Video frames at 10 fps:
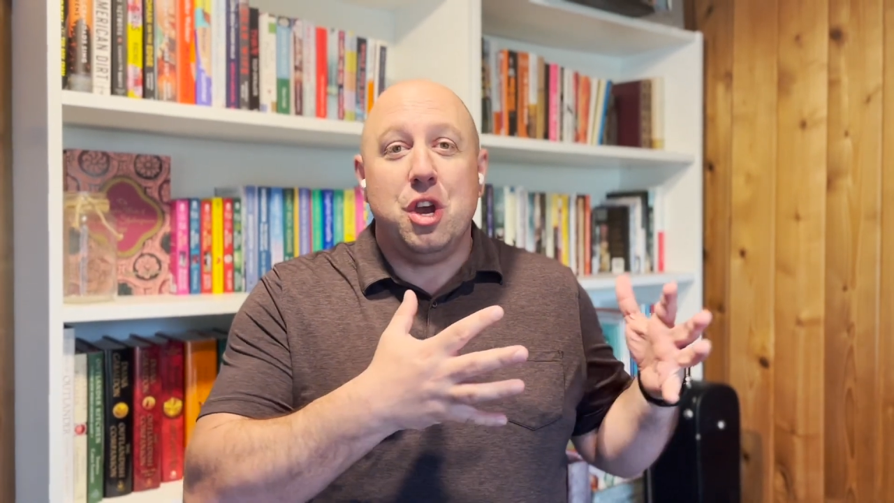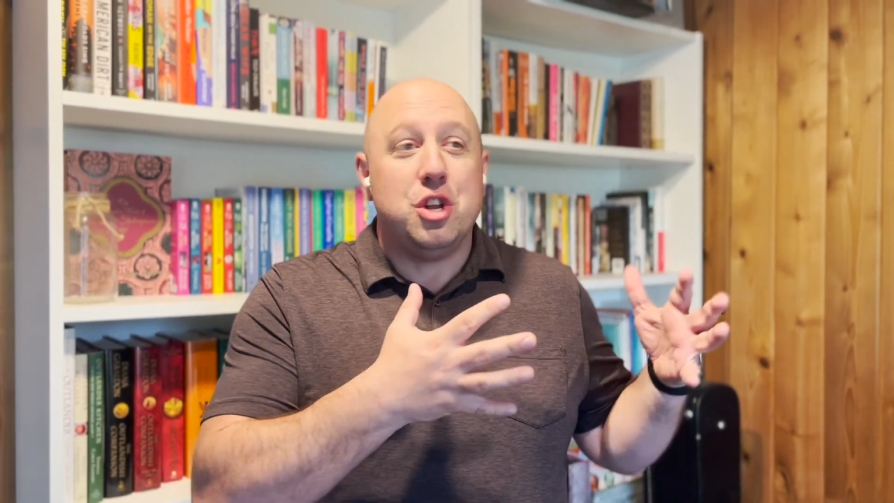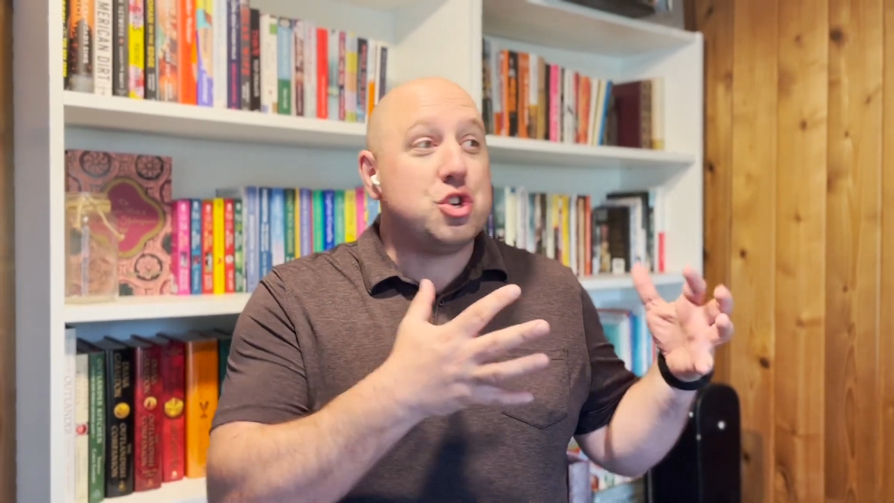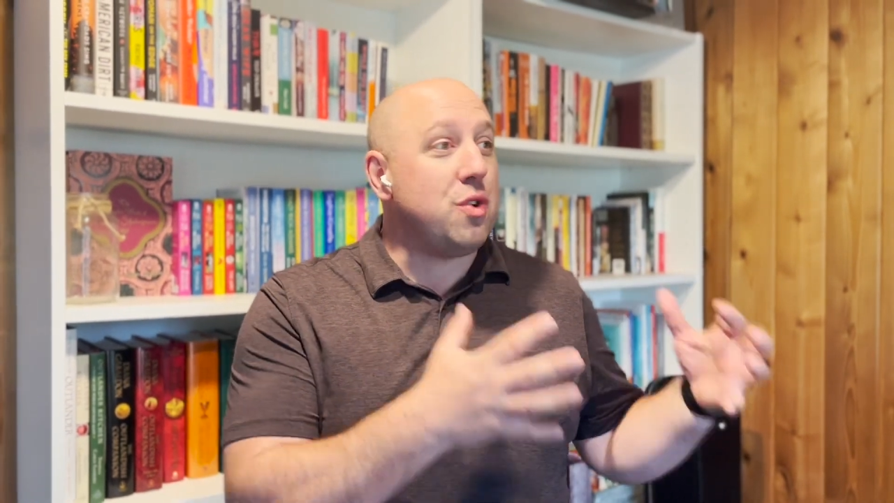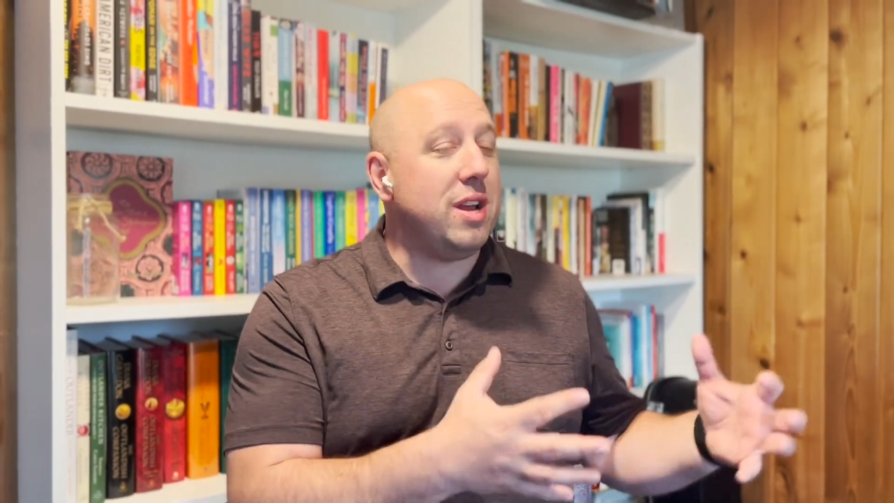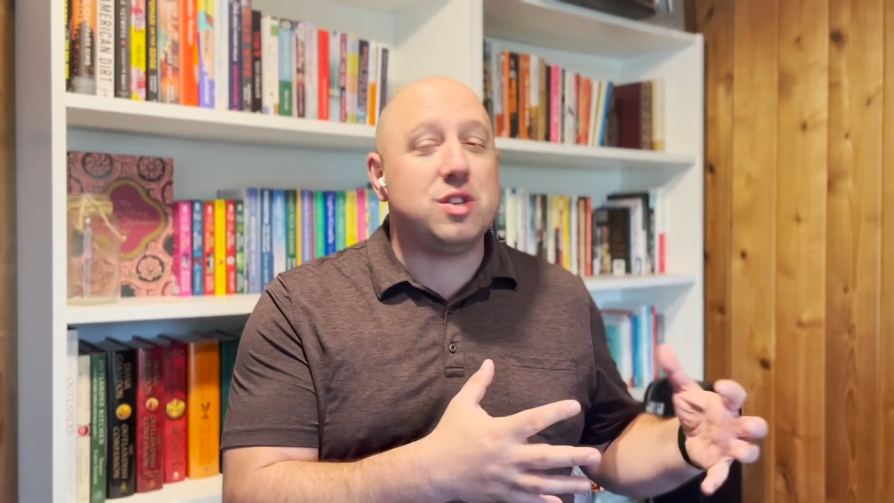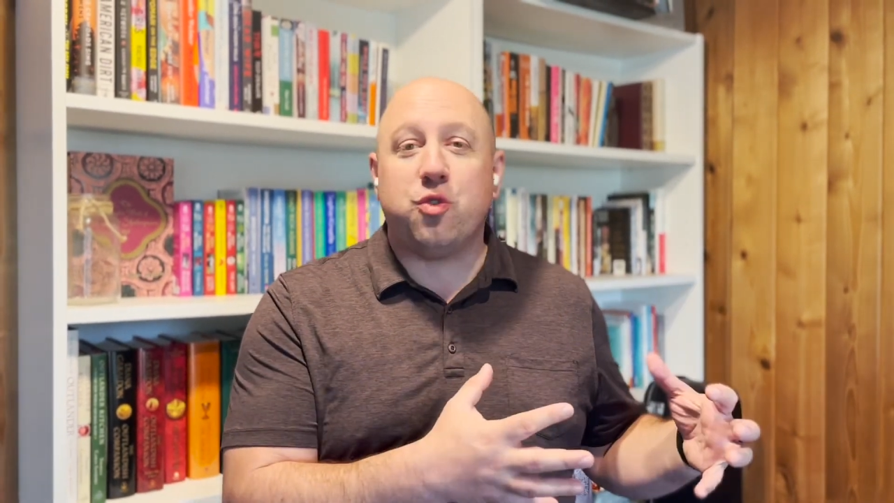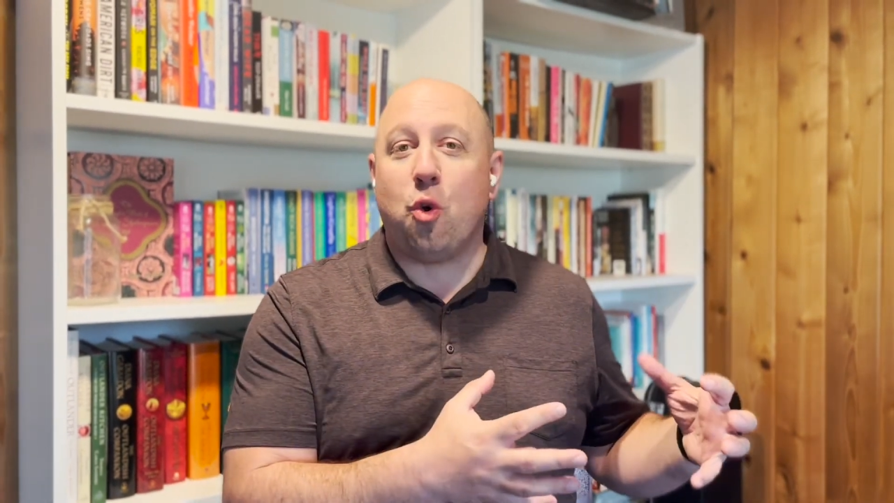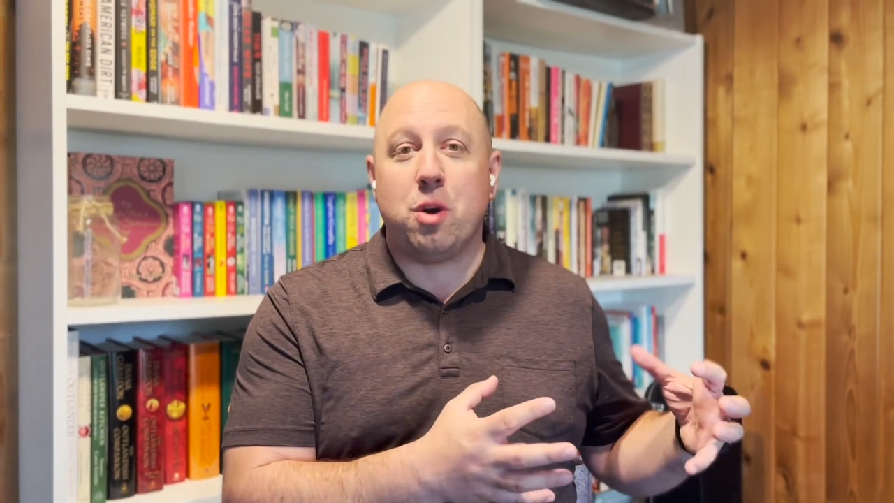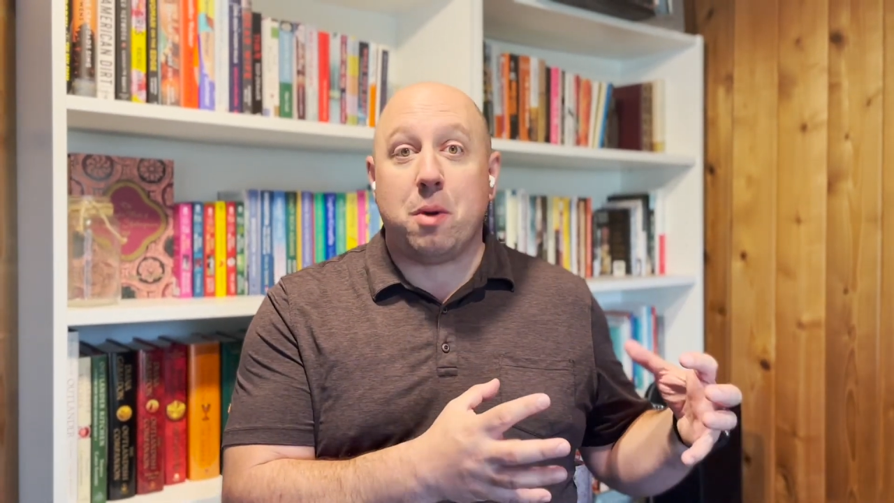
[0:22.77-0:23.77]

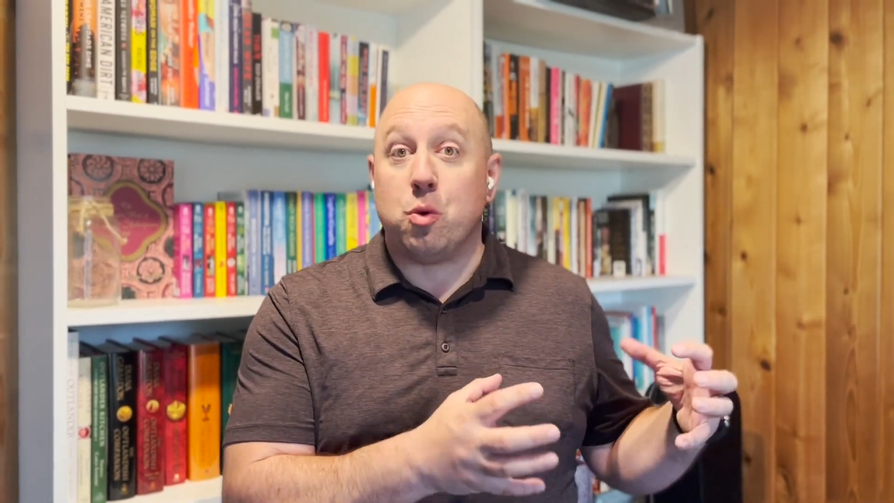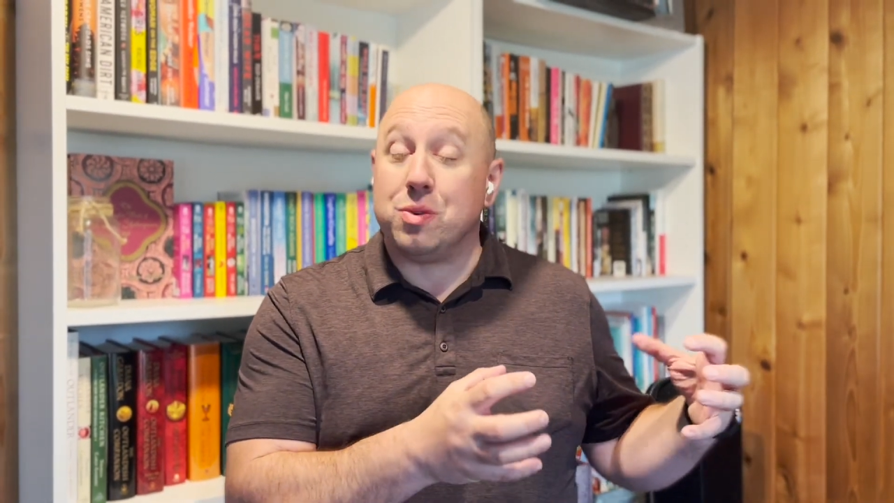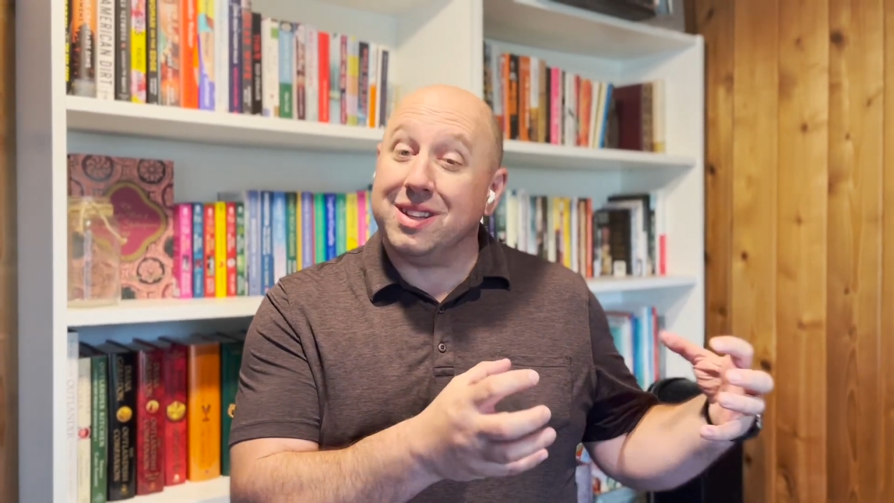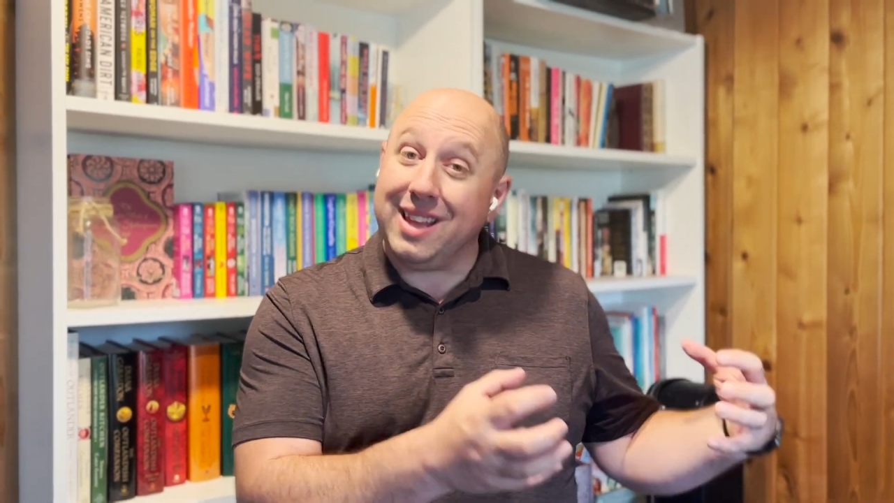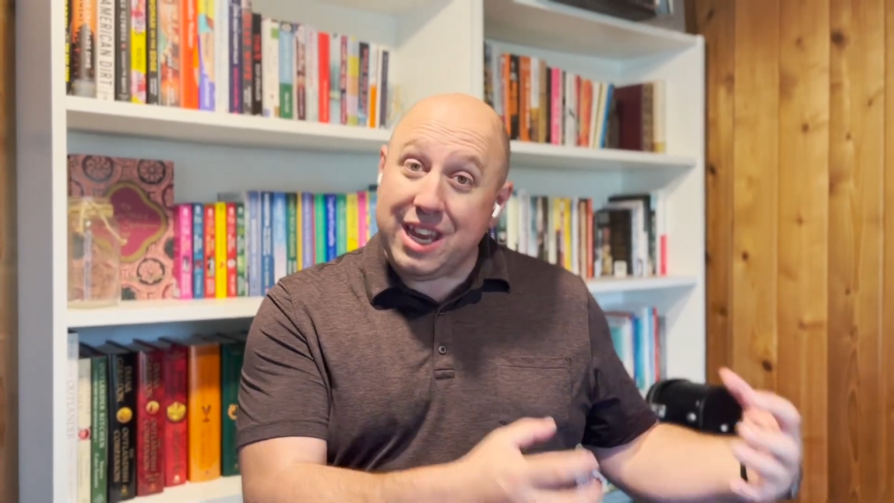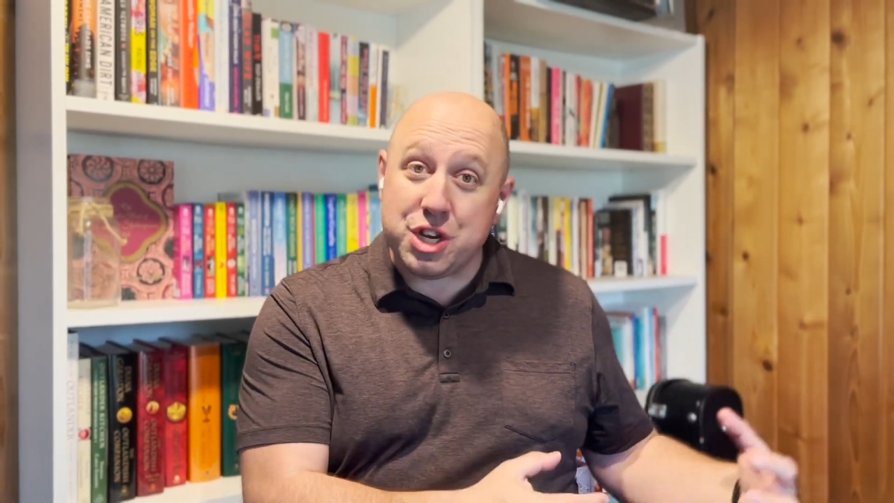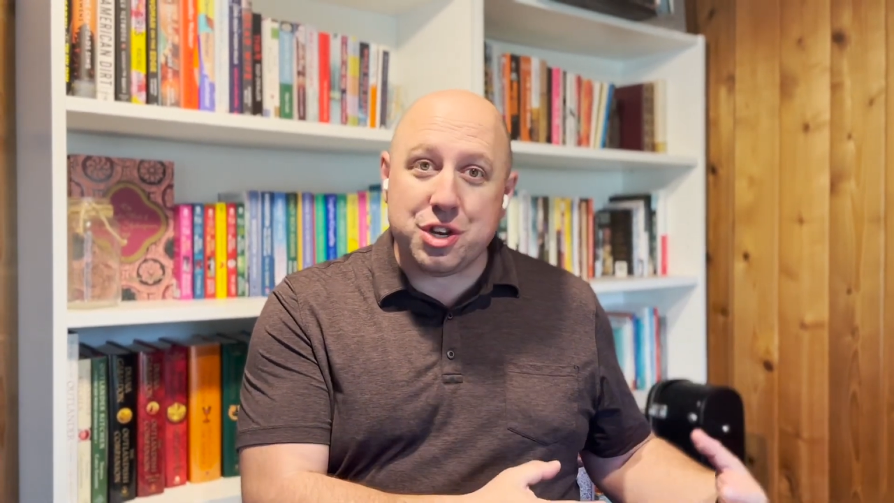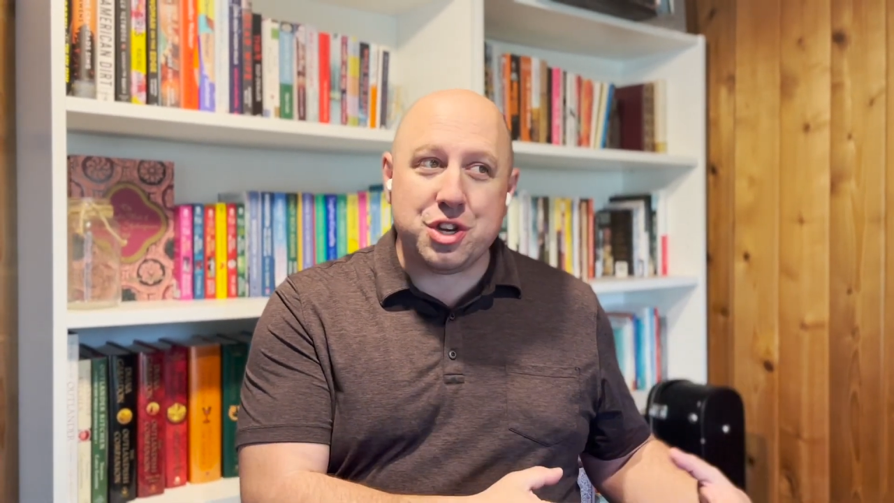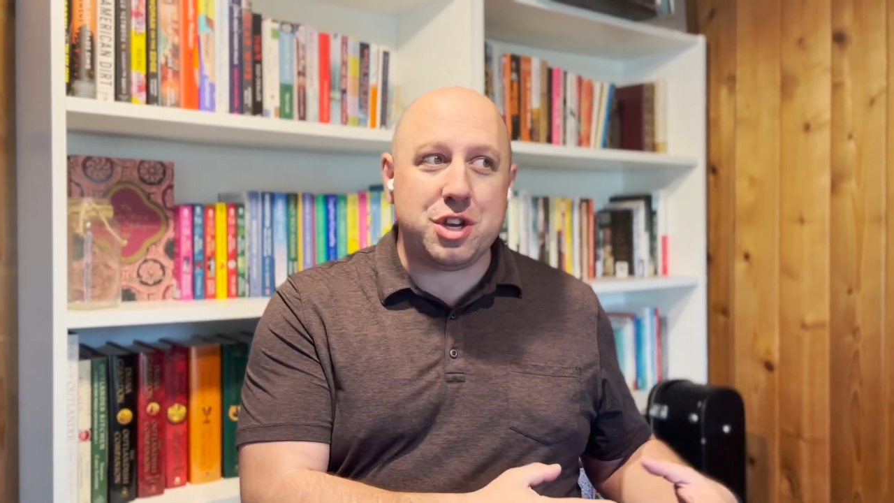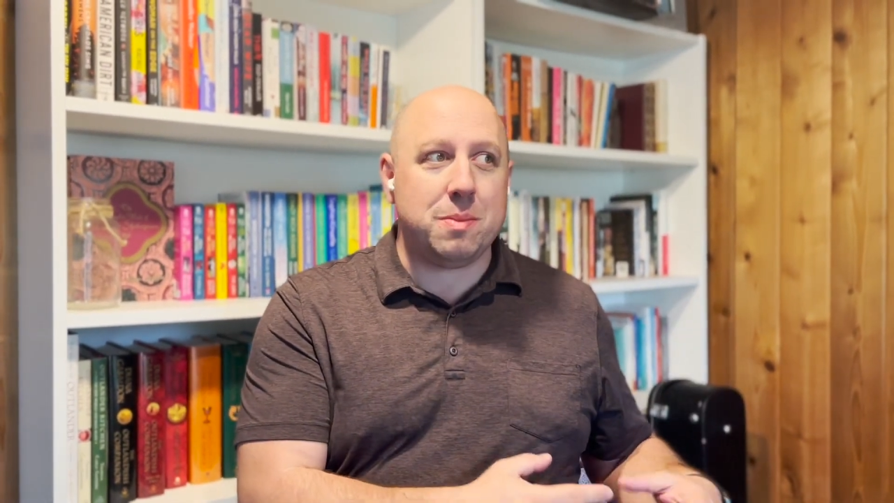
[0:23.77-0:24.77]
transform our
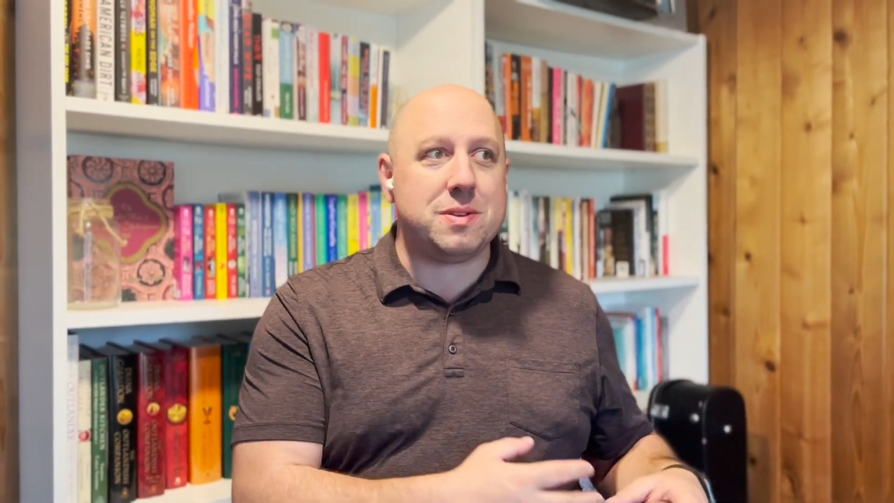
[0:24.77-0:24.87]
relationships